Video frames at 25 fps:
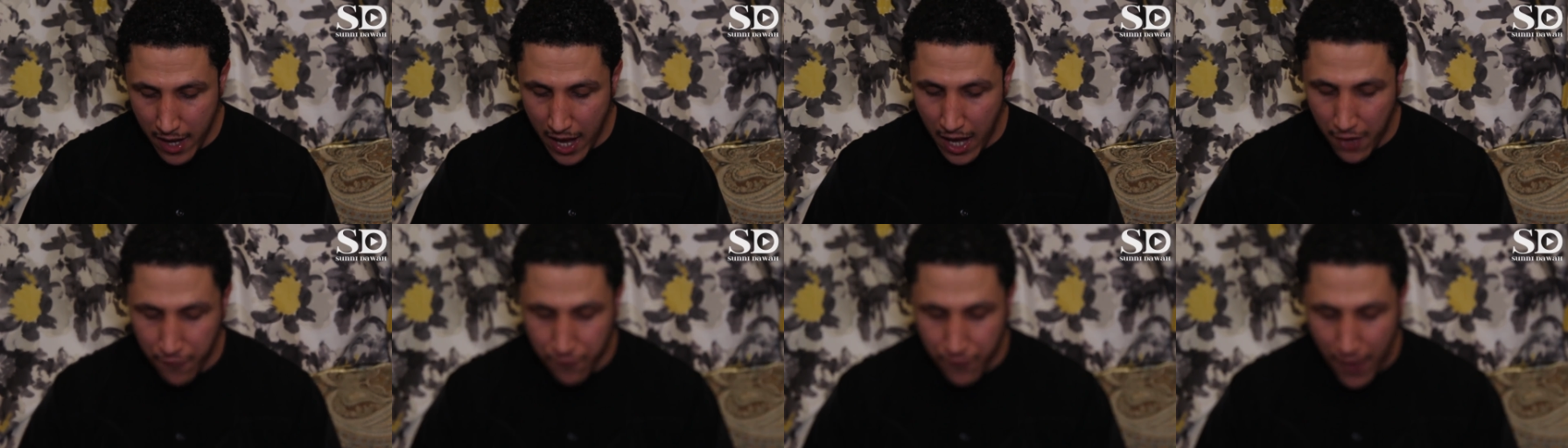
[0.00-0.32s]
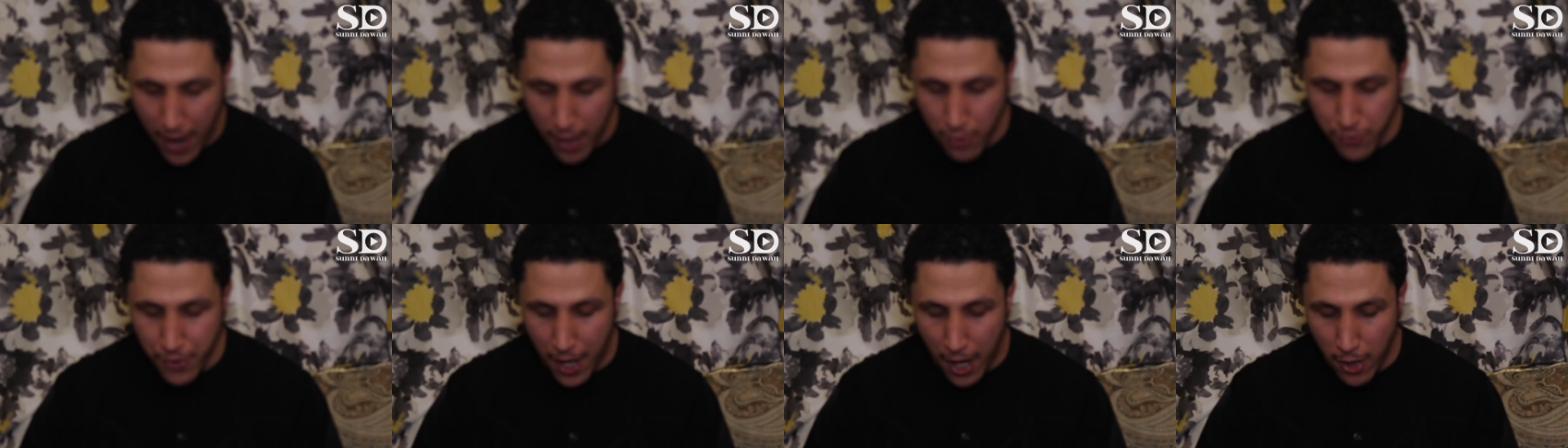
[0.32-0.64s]
and
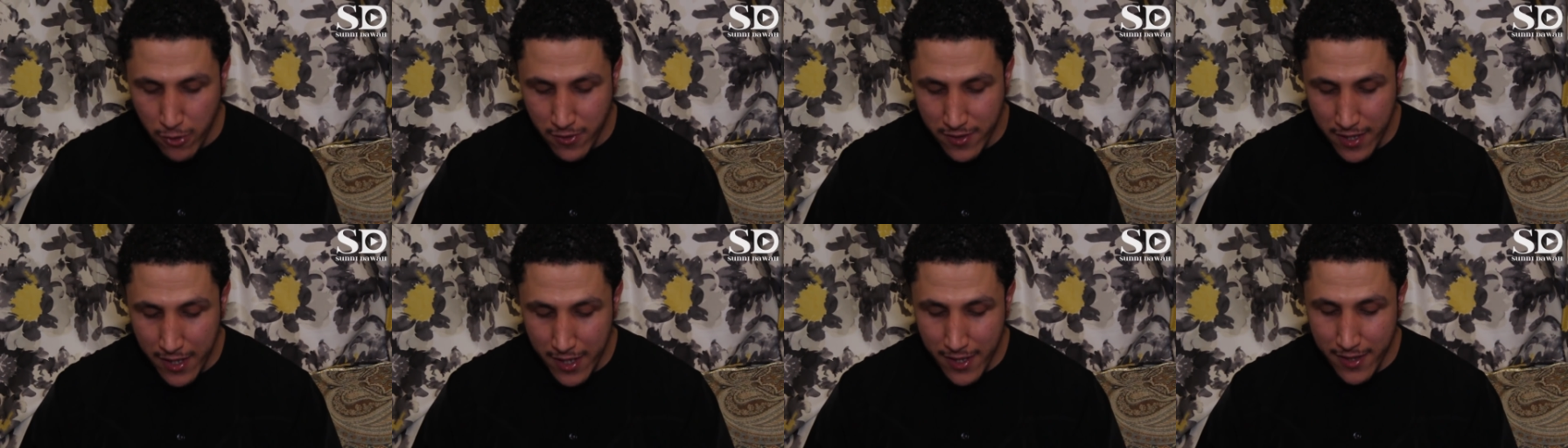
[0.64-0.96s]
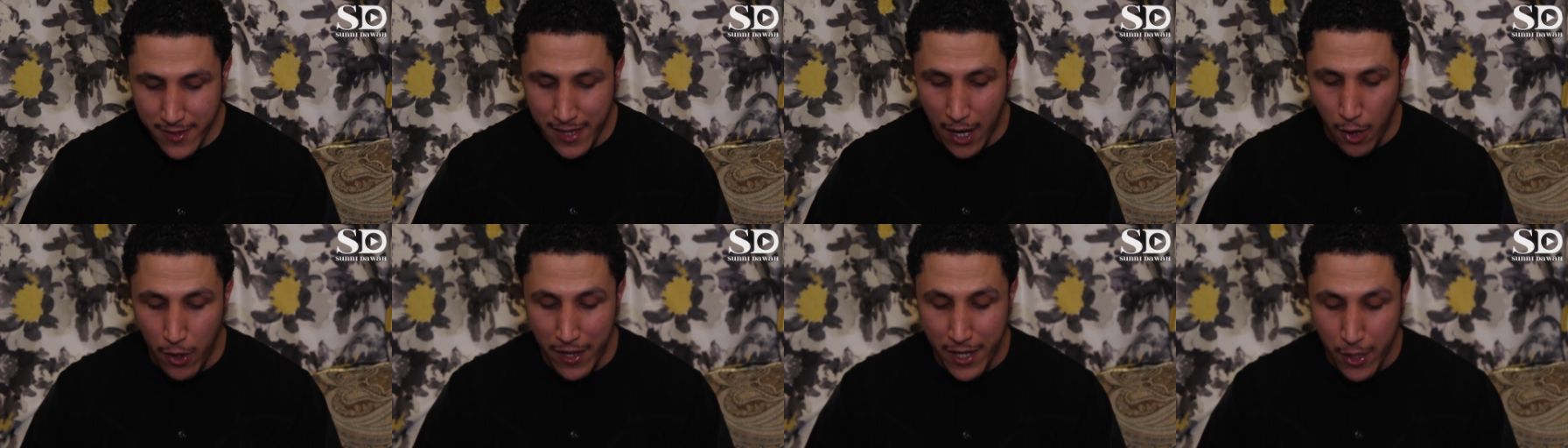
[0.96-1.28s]
found out
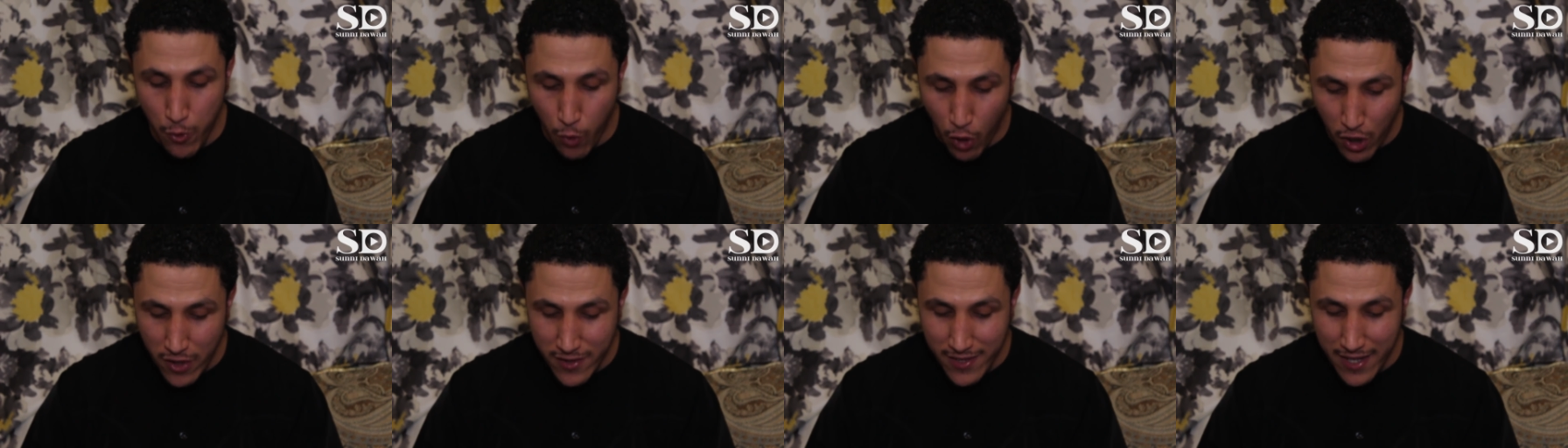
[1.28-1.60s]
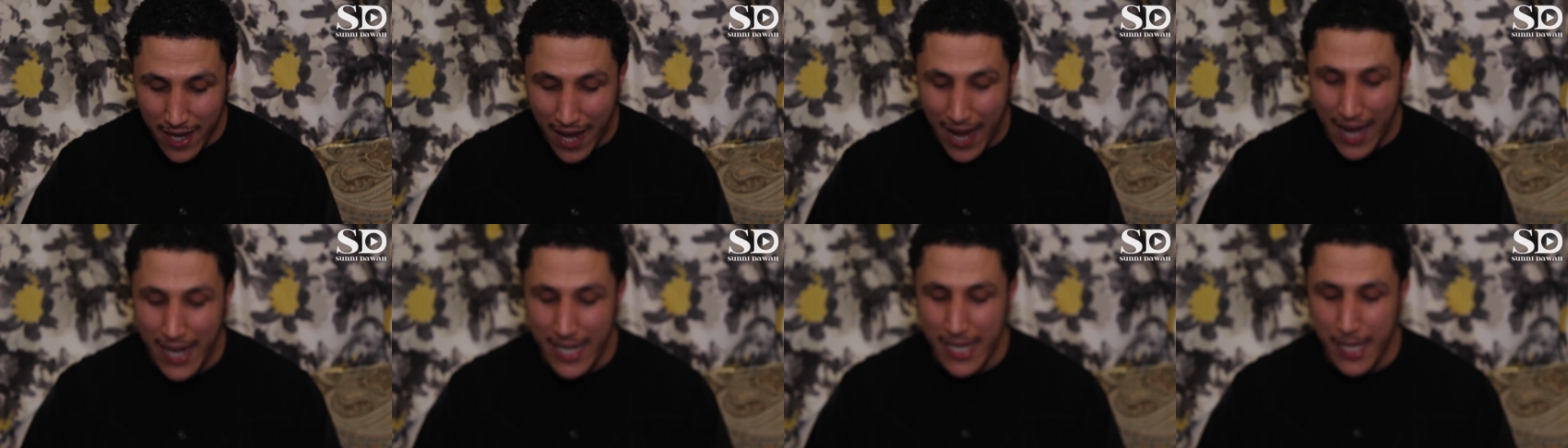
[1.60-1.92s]
that he
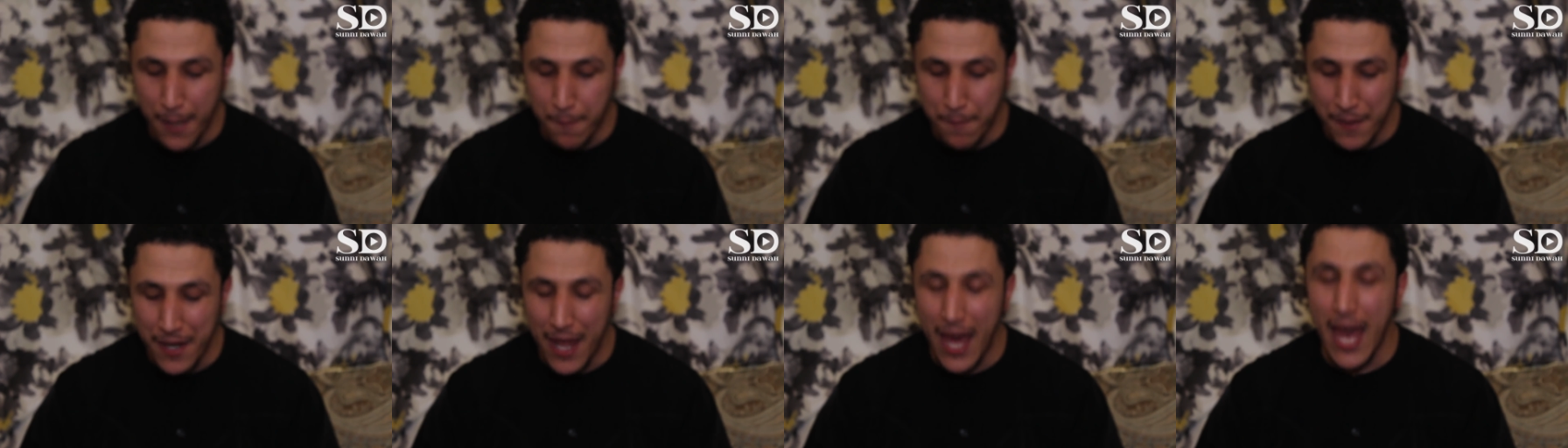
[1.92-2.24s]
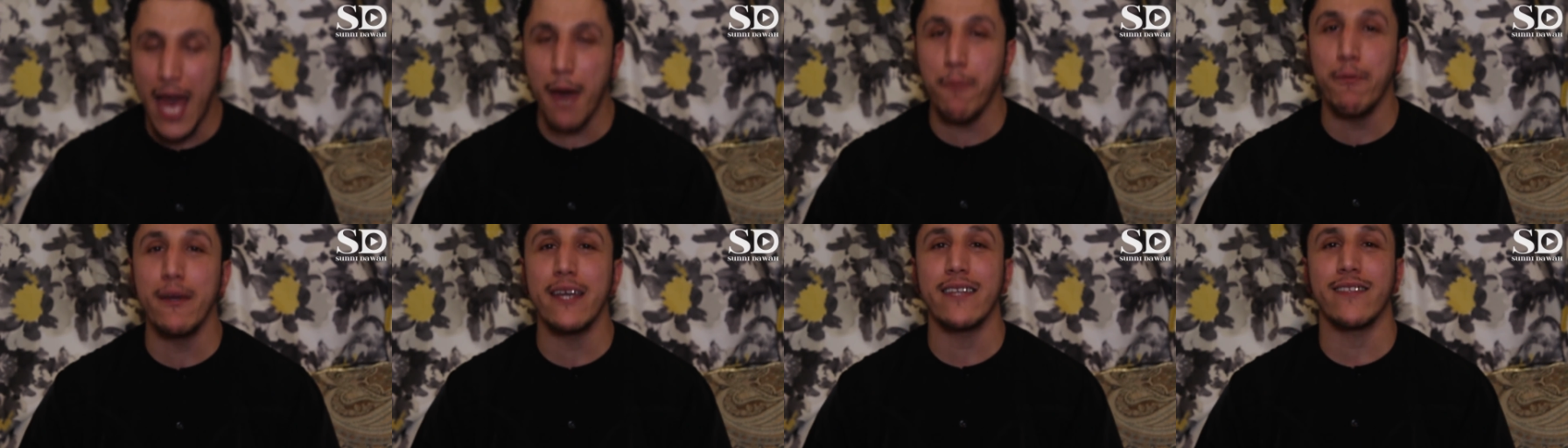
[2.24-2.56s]
was Ali bin
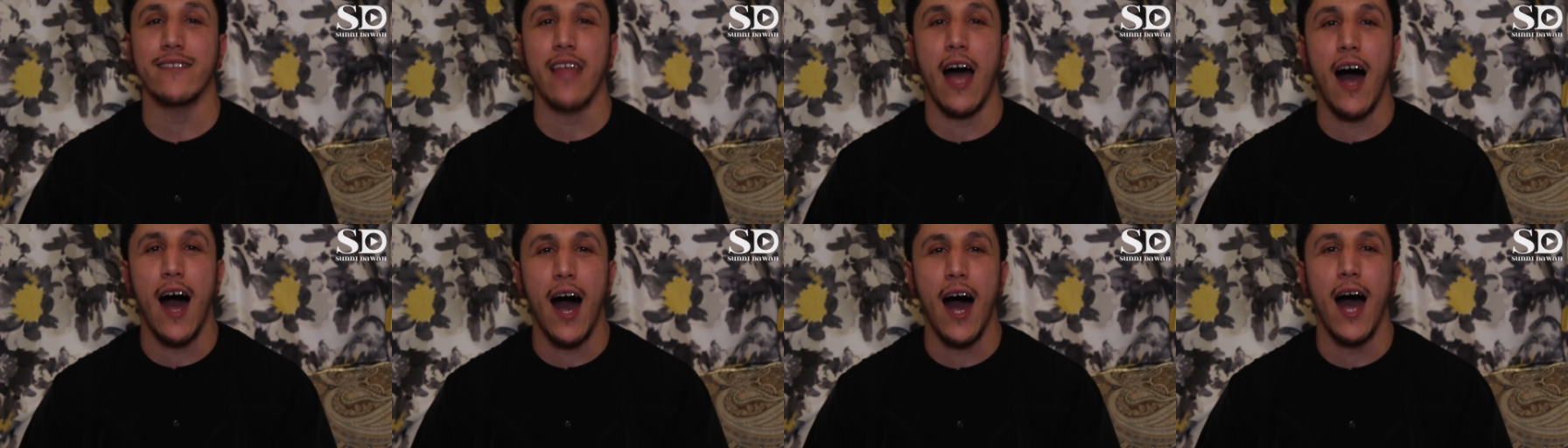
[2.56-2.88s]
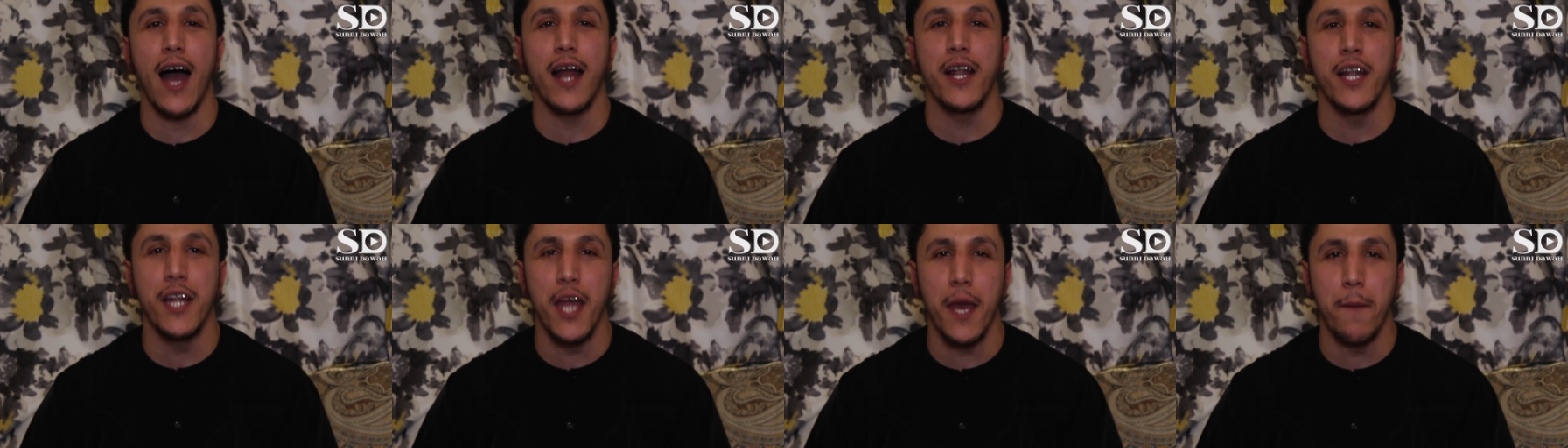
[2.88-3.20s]
Abi
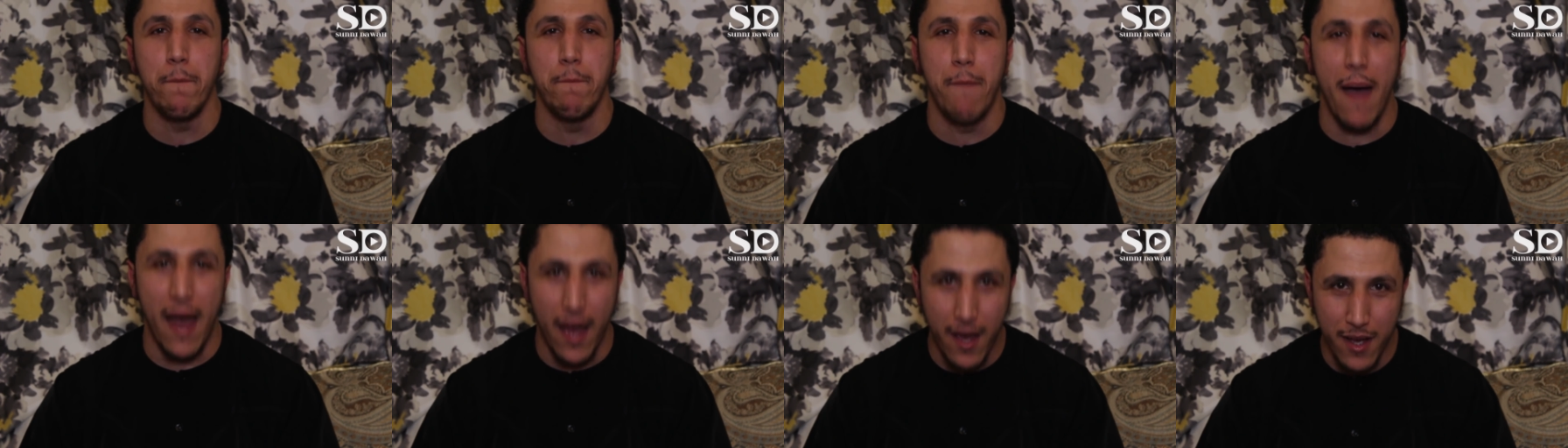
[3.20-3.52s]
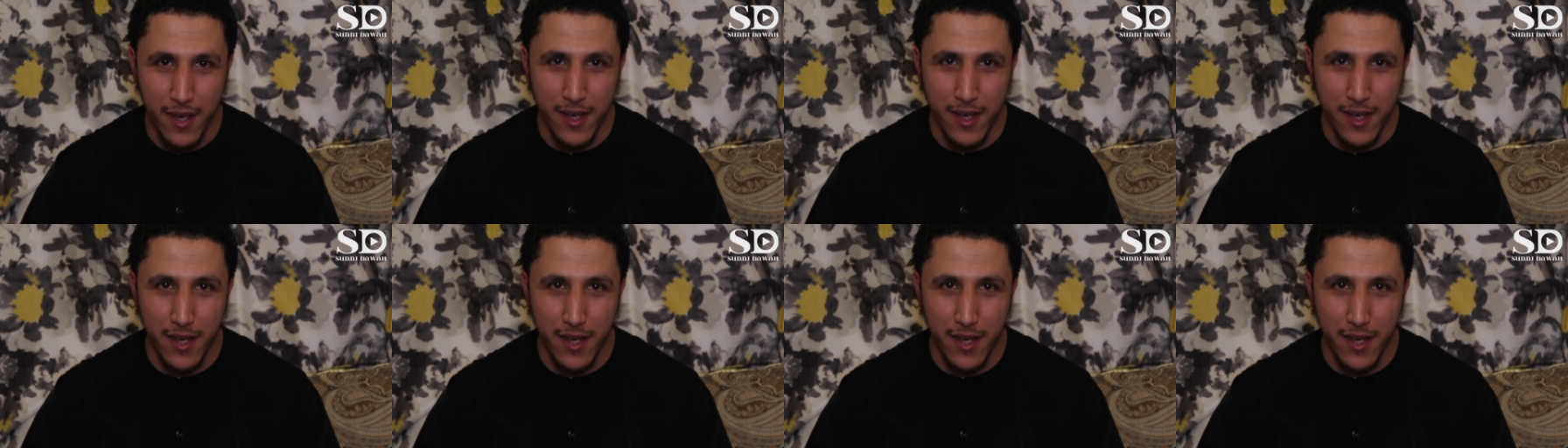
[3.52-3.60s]
Talib